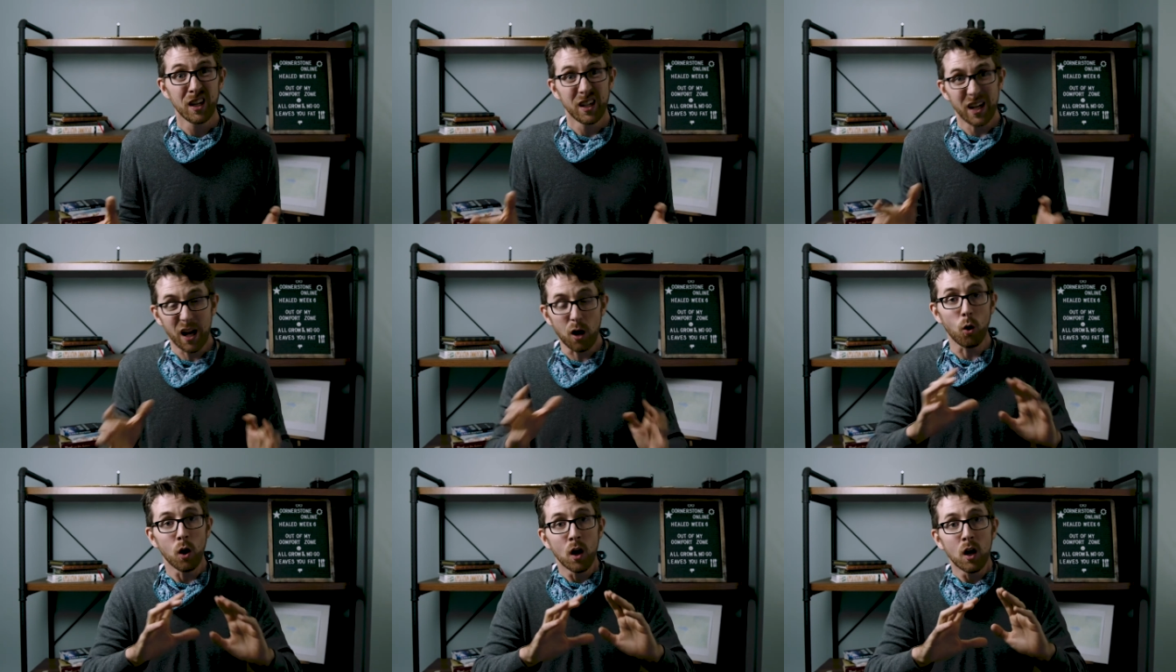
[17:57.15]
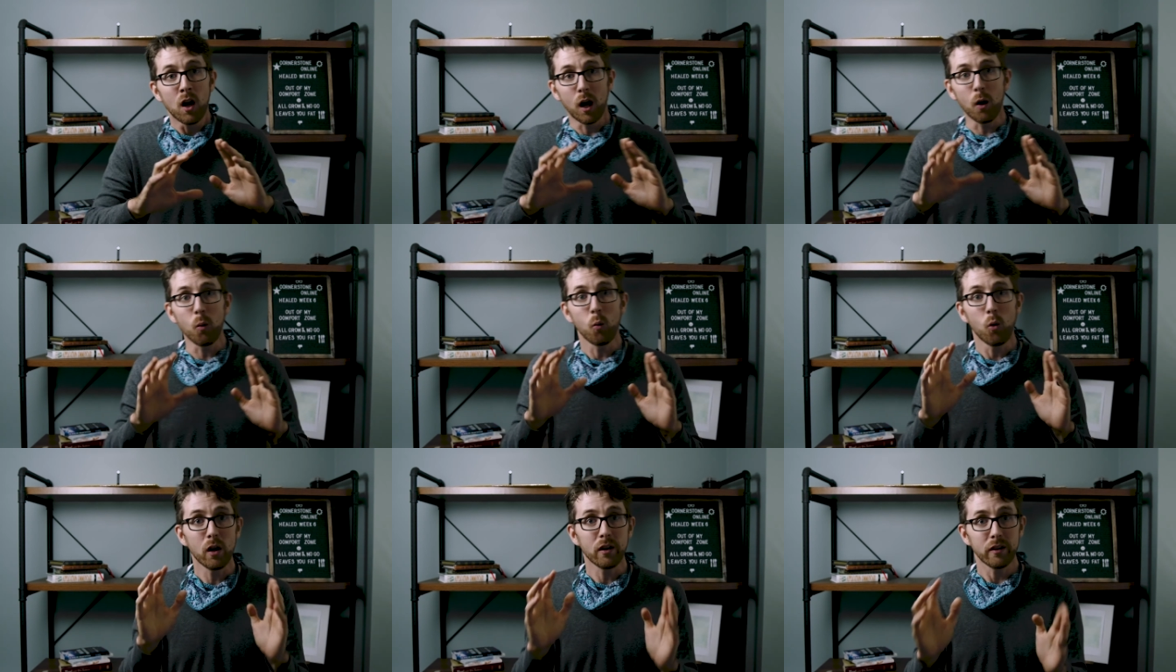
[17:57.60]
Now,
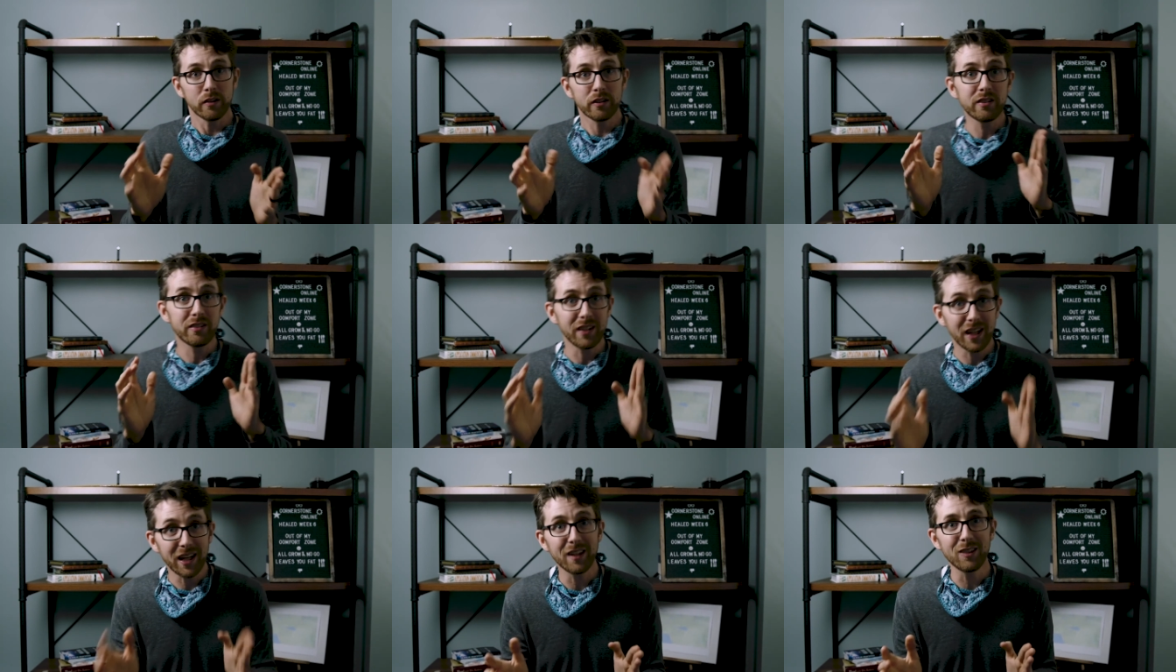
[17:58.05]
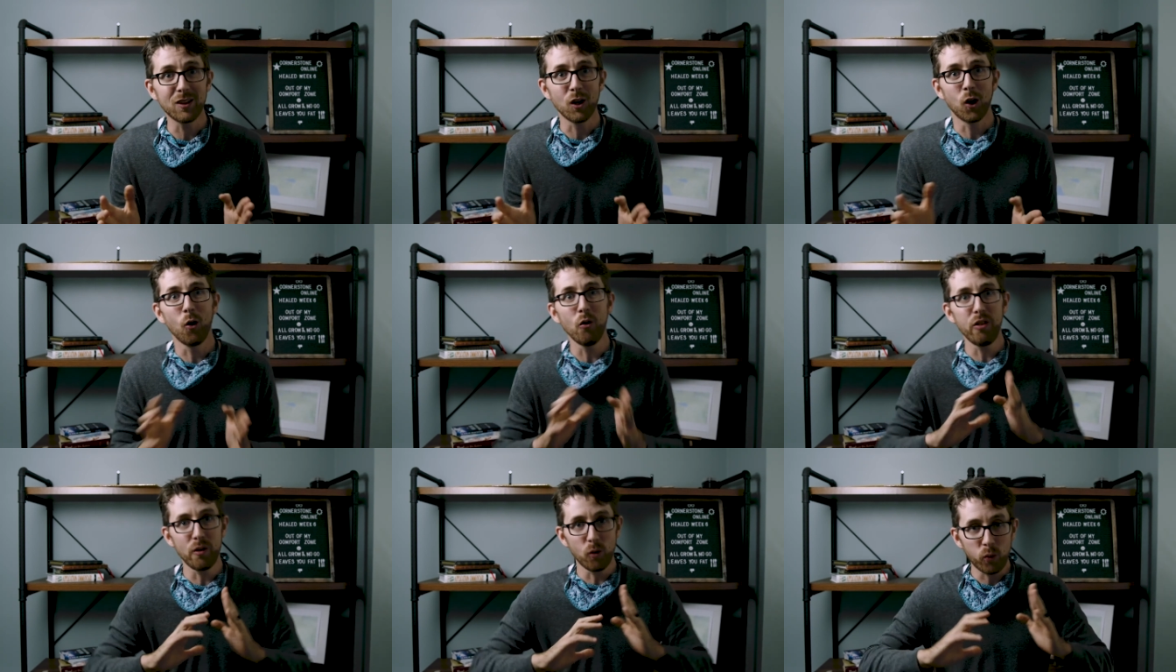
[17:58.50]
I want to say
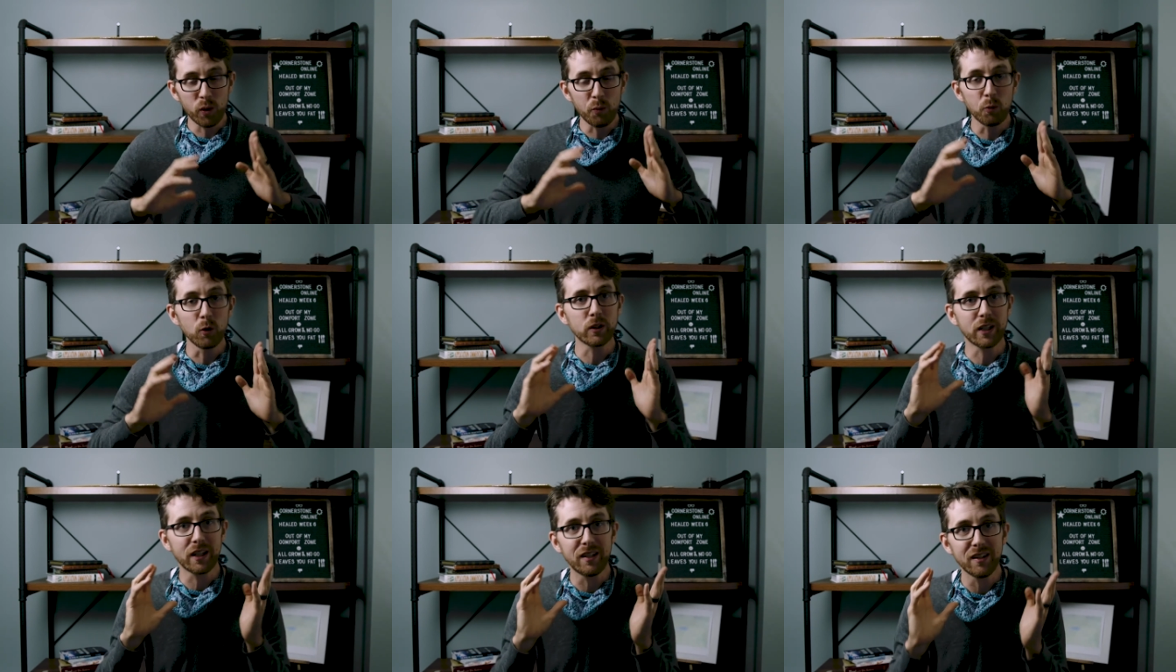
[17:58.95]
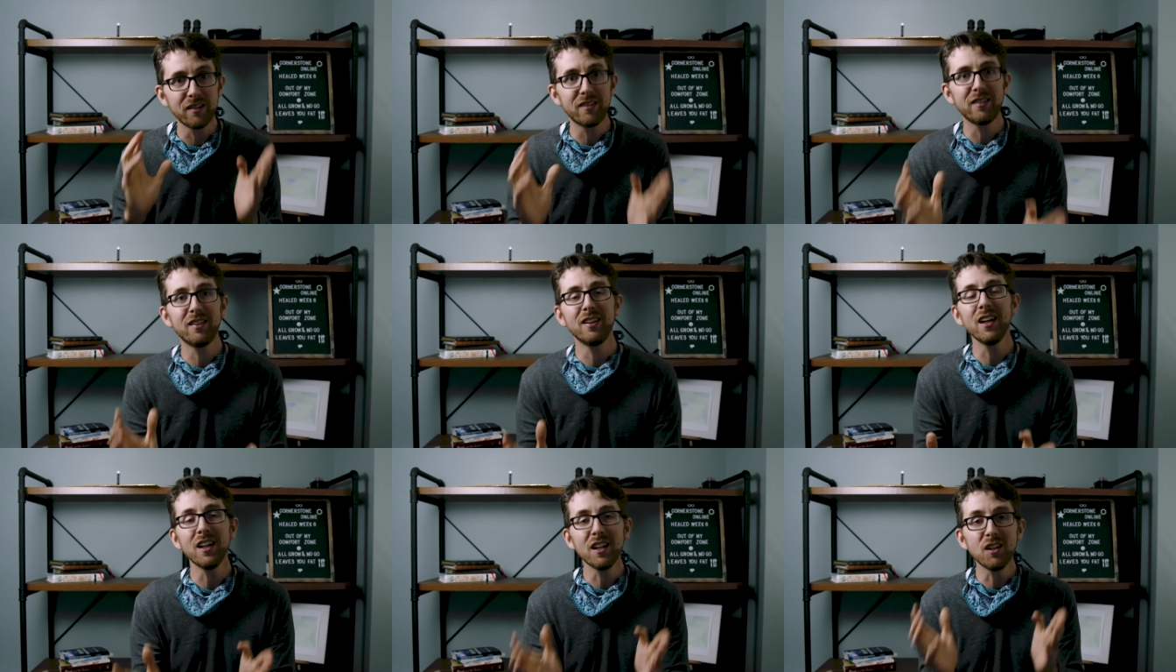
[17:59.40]
though that we will
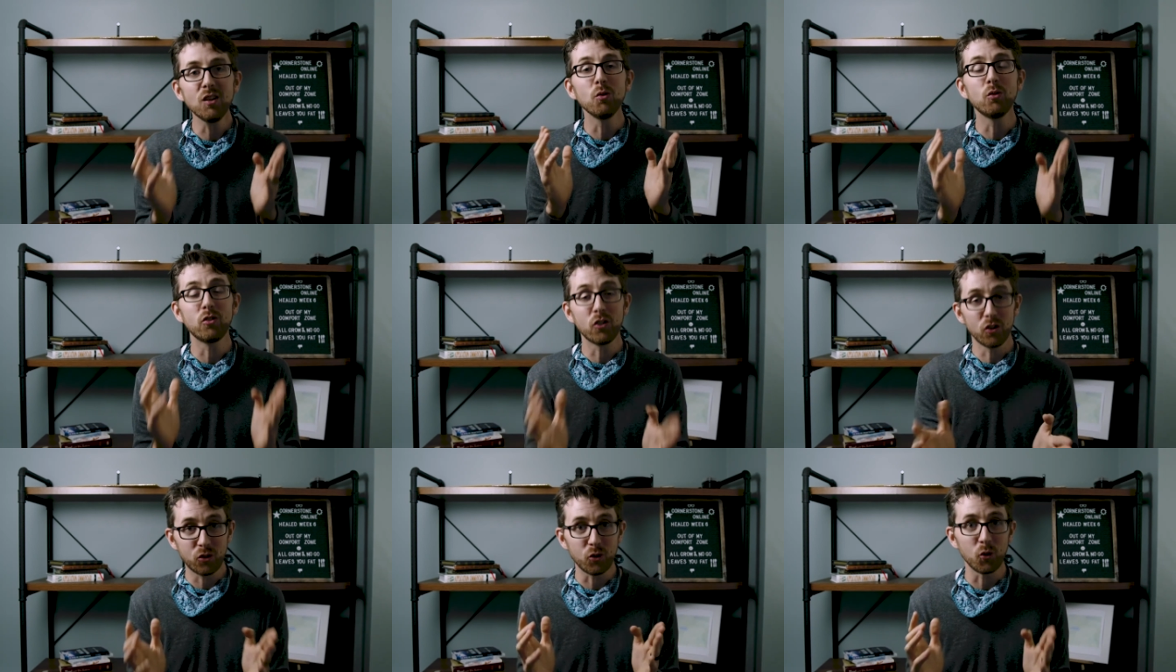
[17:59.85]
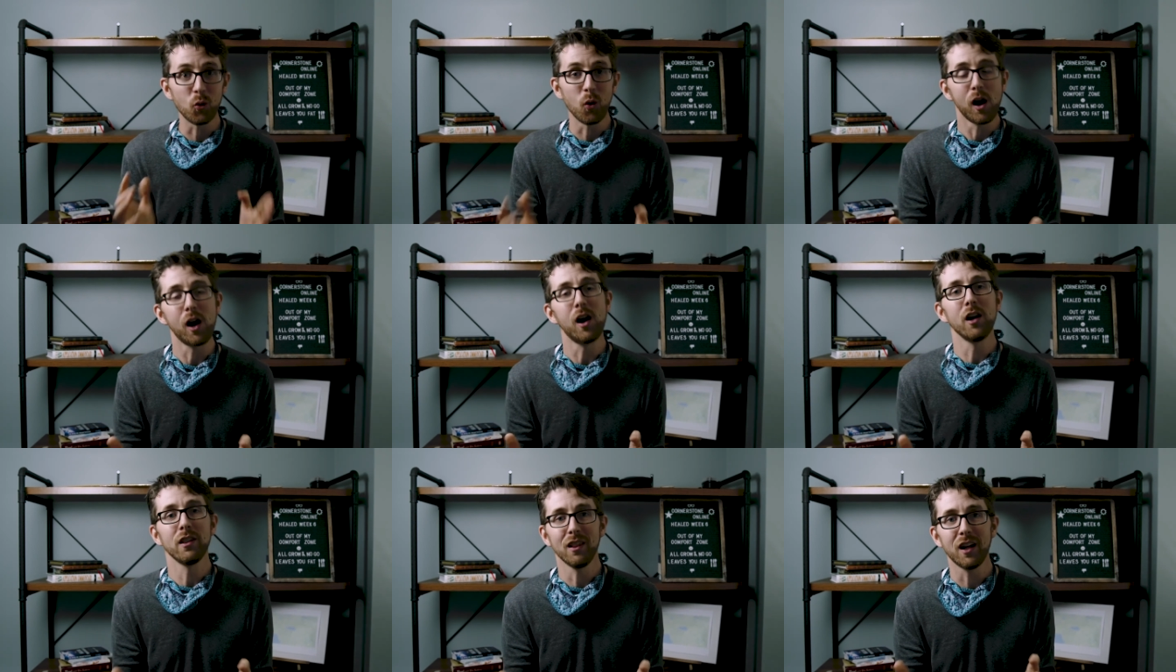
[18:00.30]
continue to do
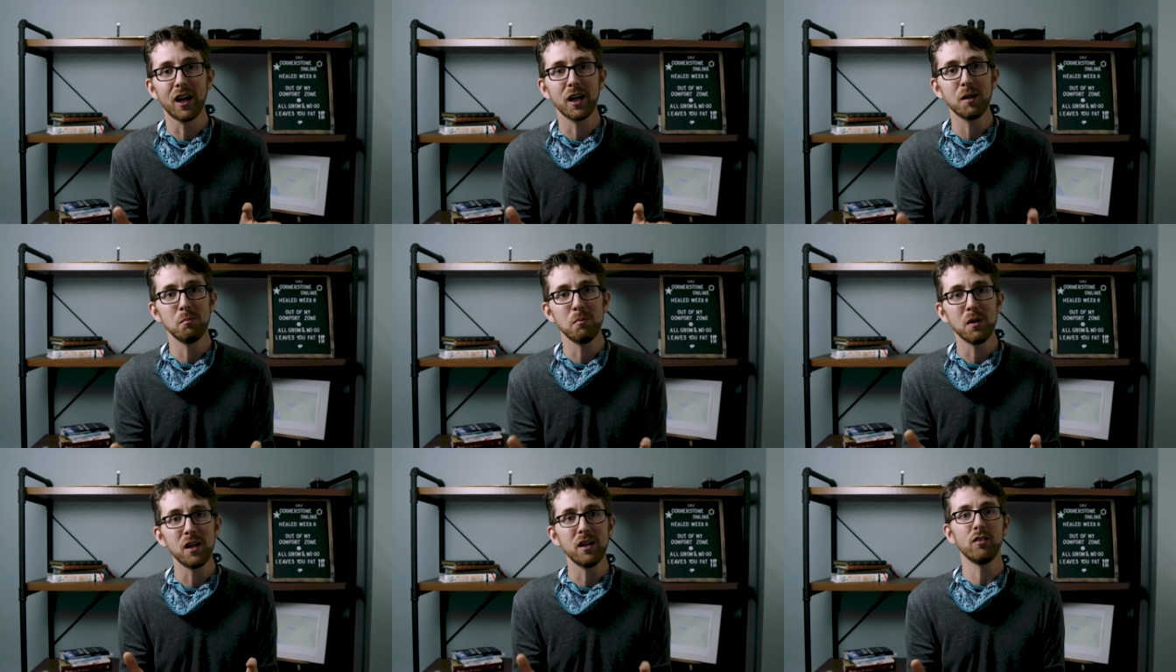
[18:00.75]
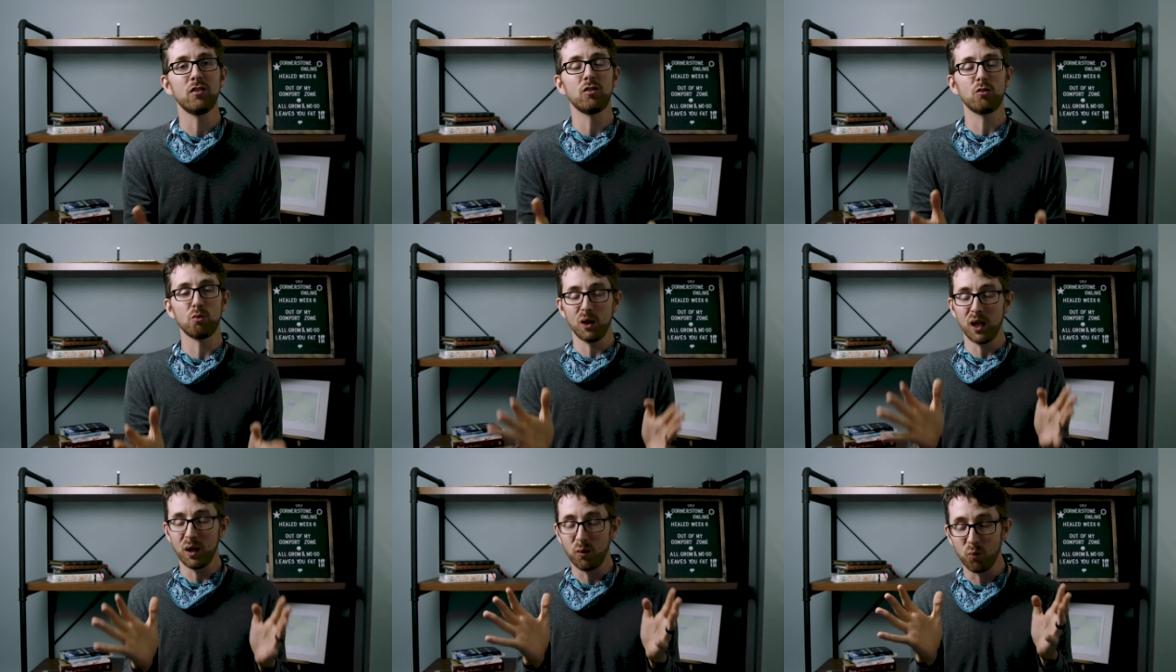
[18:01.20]
online
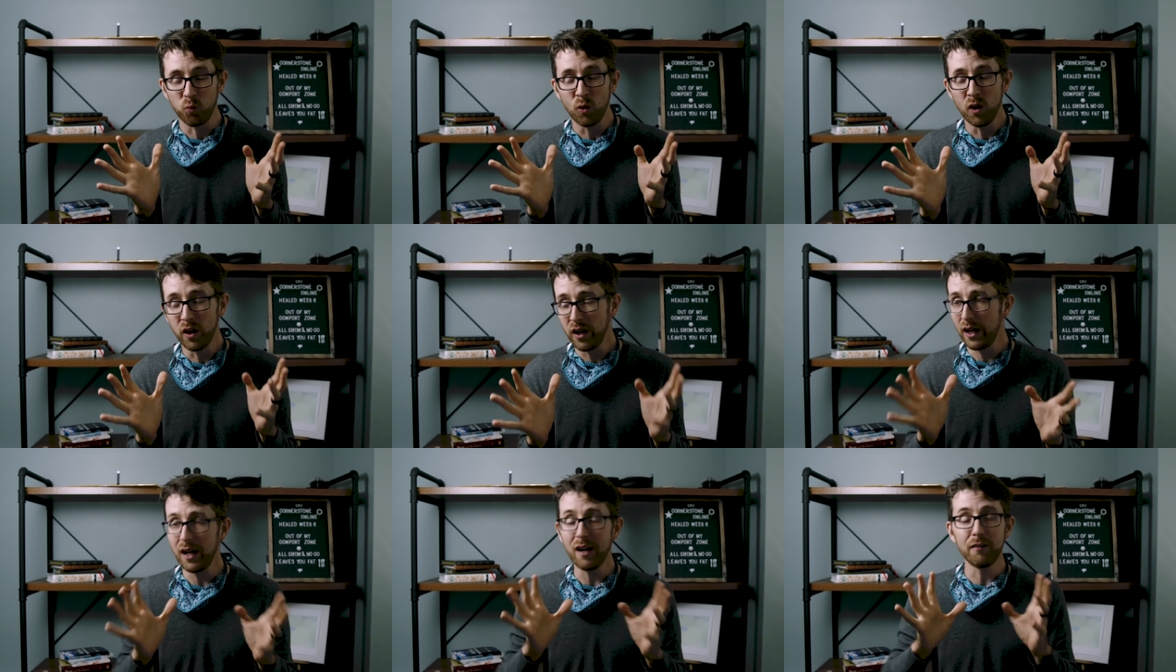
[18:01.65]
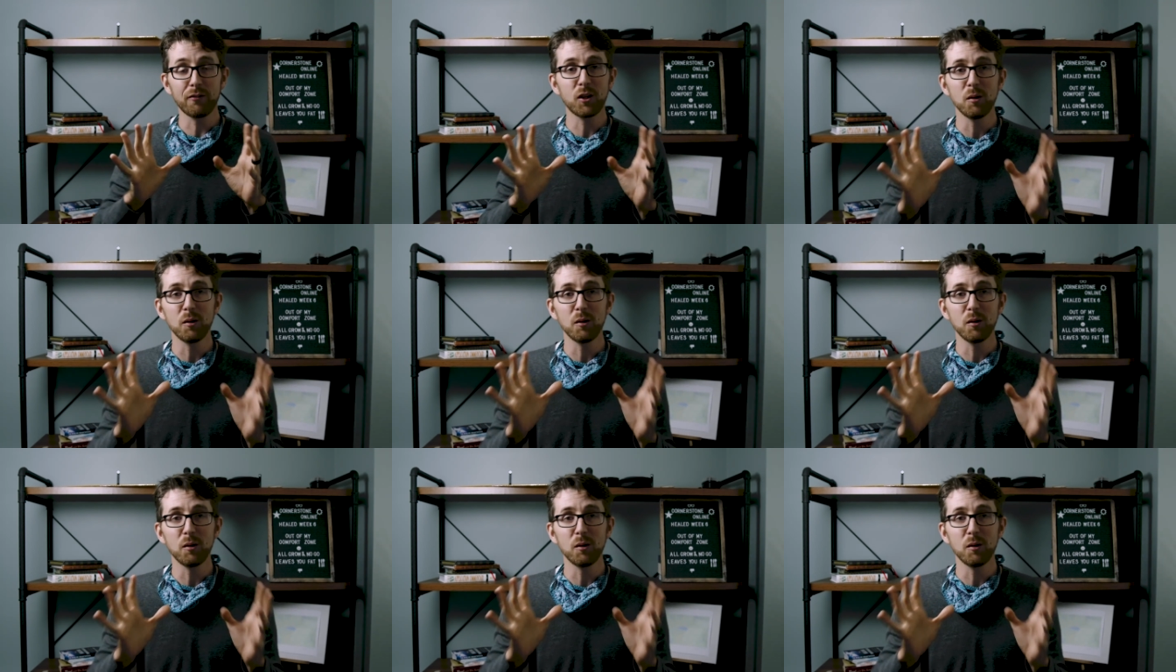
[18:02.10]
ministry and, and have